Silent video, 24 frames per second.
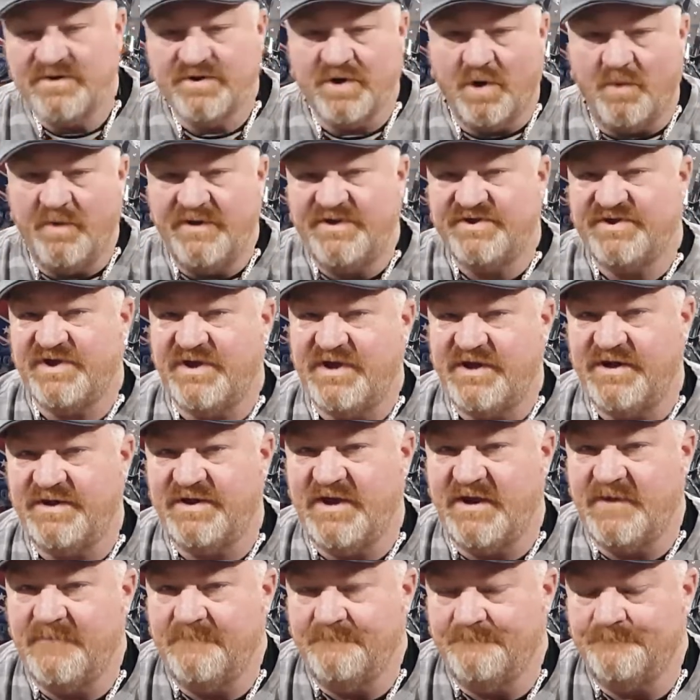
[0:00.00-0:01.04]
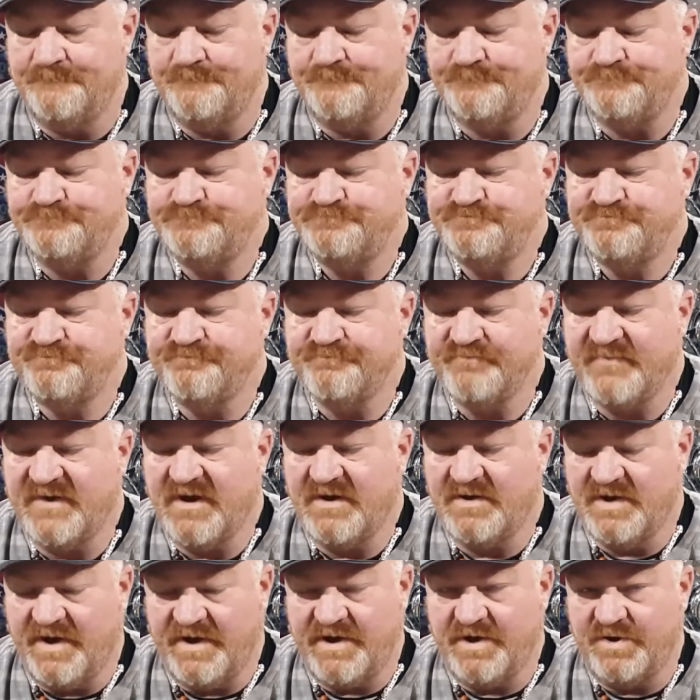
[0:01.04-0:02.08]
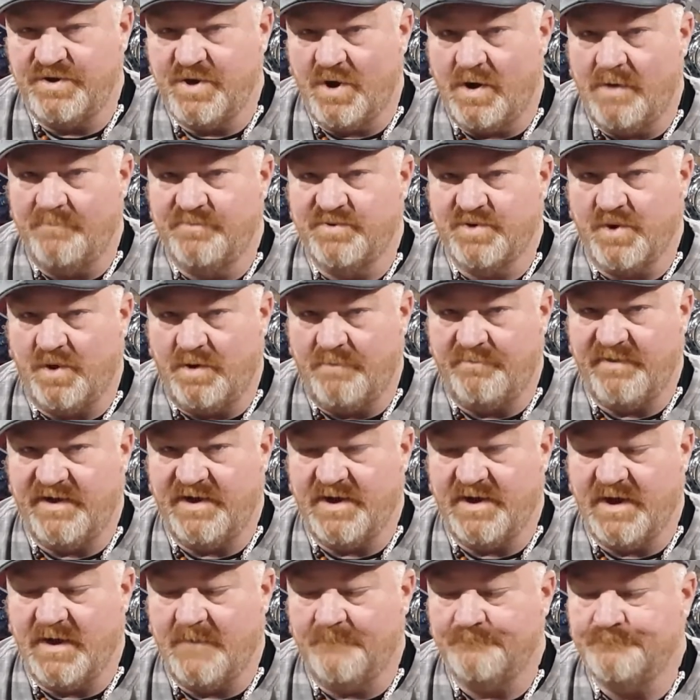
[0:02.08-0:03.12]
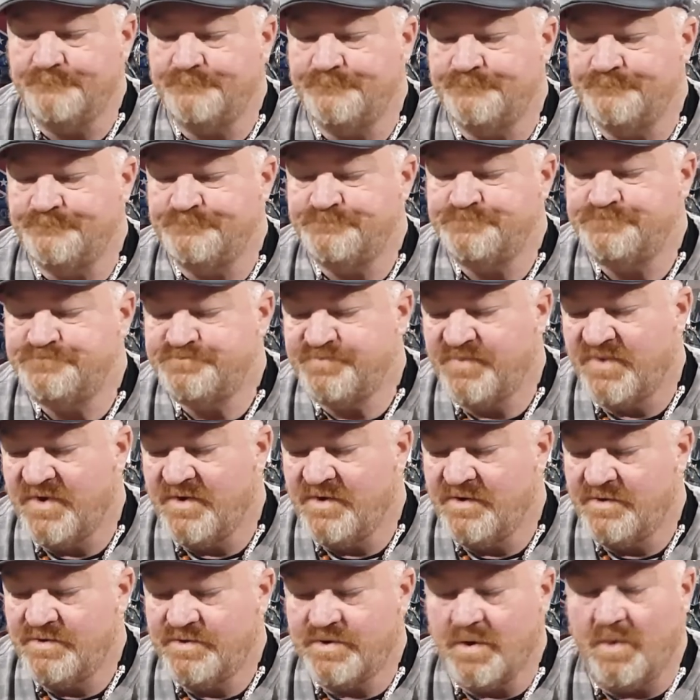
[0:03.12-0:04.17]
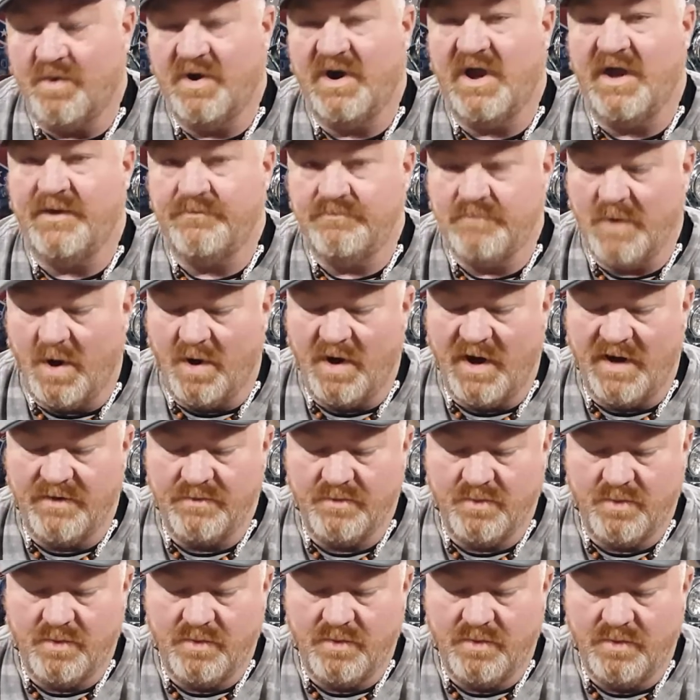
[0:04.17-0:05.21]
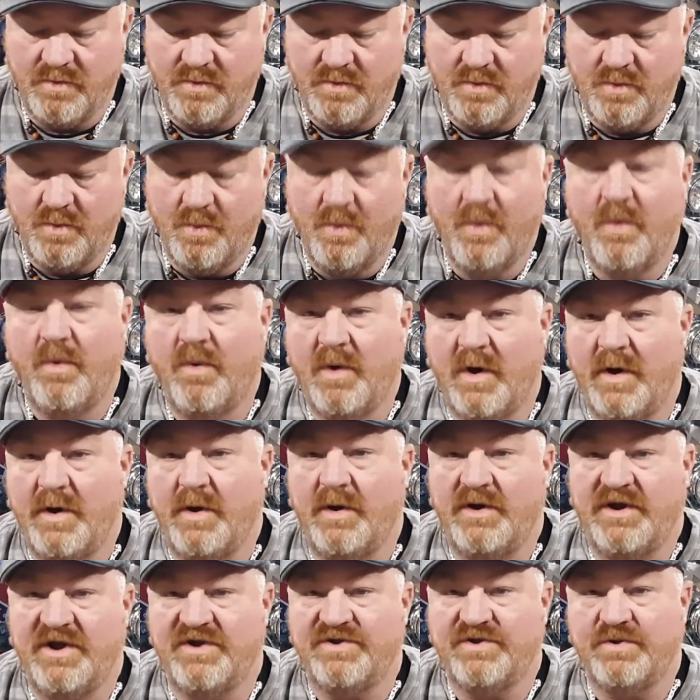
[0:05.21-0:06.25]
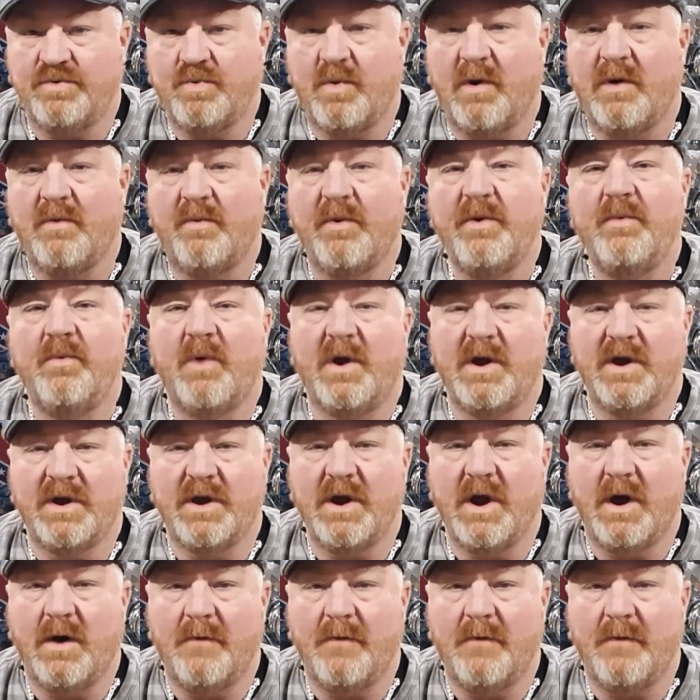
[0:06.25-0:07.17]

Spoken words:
we see that Lincoln Durham's going to be there. So we're like, all right, this is where we want to go.